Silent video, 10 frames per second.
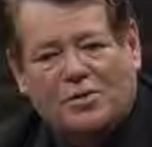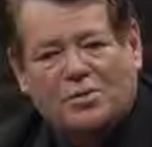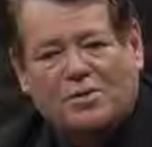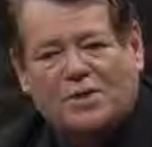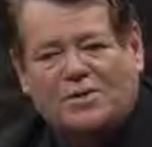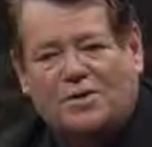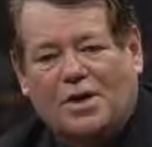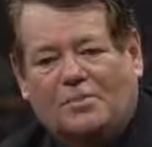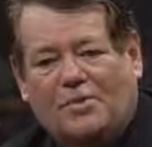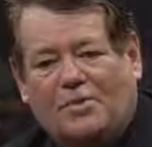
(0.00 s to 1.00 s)
Hugh Wrights for a
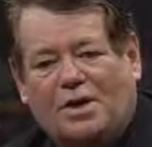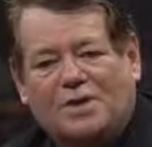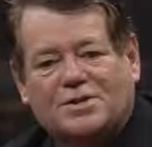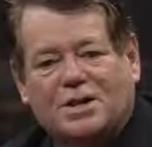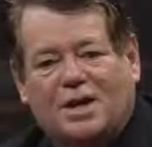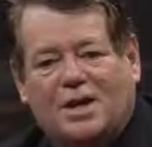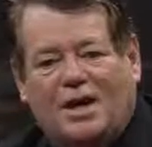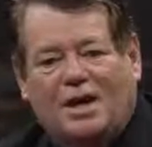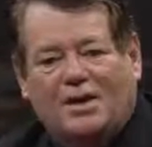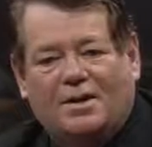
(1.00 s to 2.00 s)
number of years,
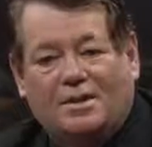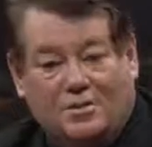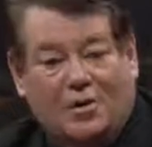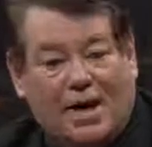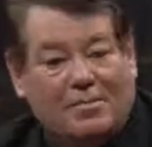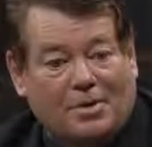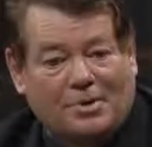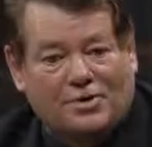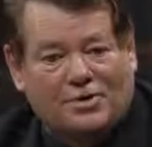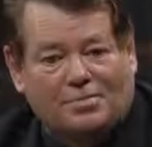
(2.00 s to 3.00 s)
and I was very happy
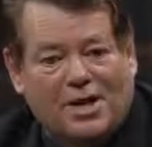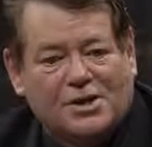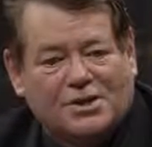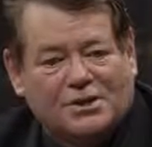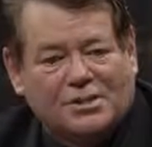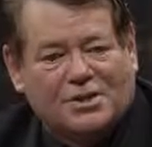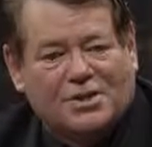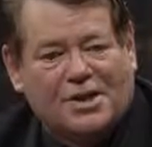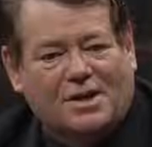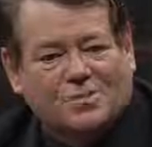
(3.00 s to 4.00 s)
because I was a manager. I was the
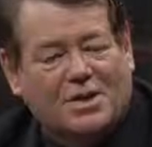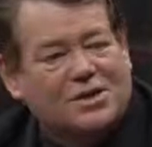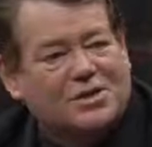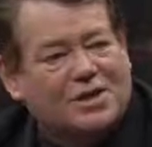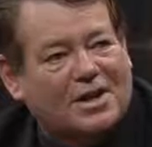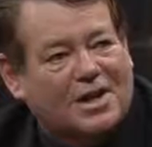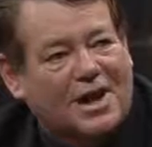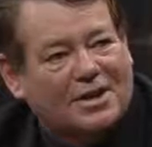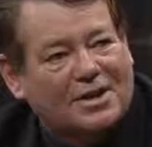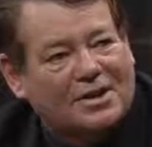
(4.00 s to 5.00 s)
youngest manager they
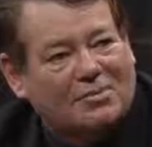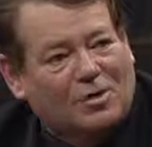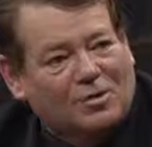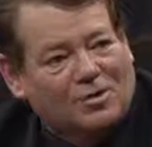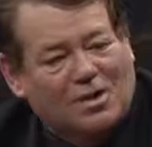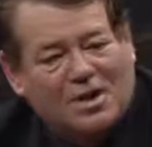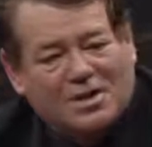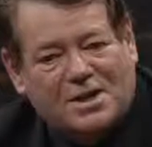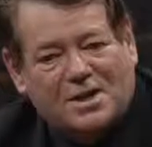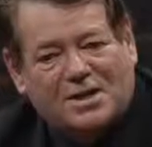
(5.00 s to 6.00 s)
had when I was
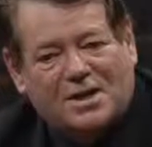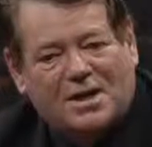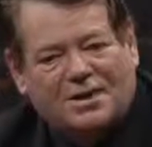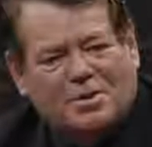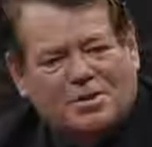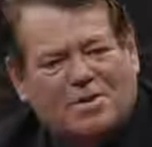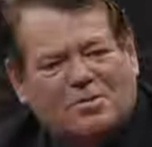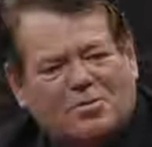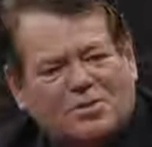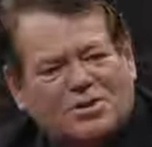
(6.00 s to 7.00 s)
19, but
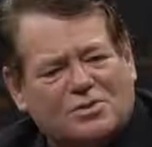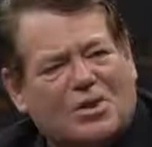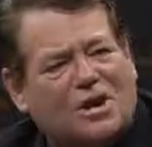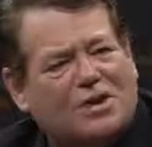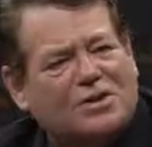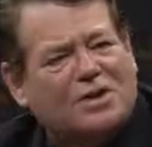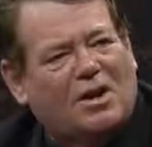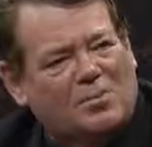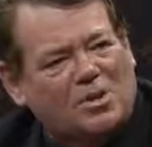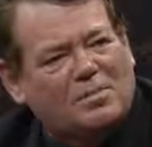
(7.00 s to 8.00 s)
something wasn't right.
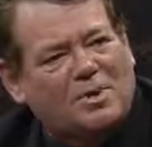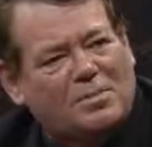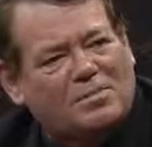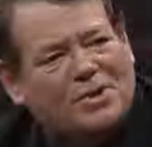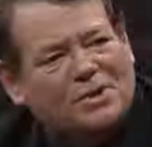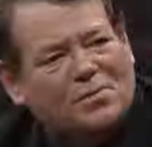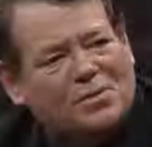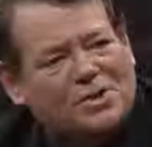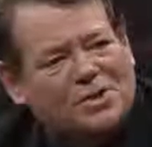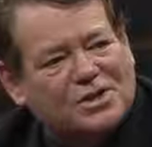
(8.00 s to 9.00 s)
I wanted to be a professional
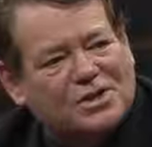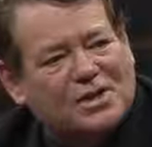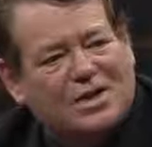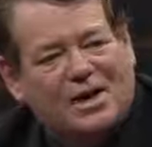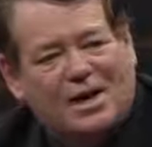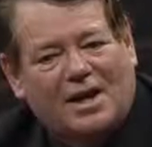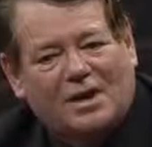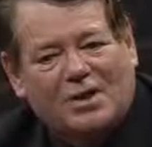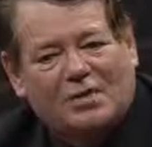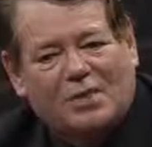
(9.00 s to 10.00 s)
magician,
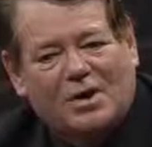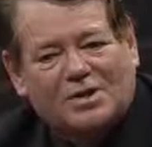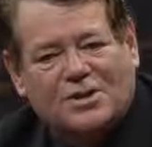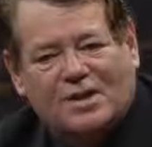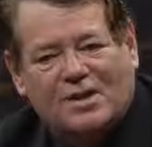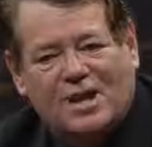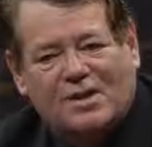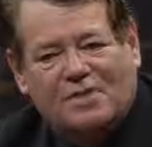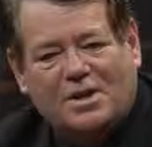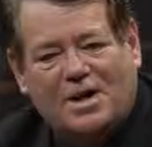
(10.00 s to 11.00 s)
and I realised I didn't
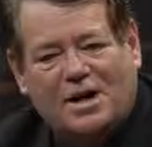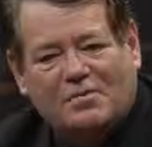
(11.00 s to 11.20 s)
have the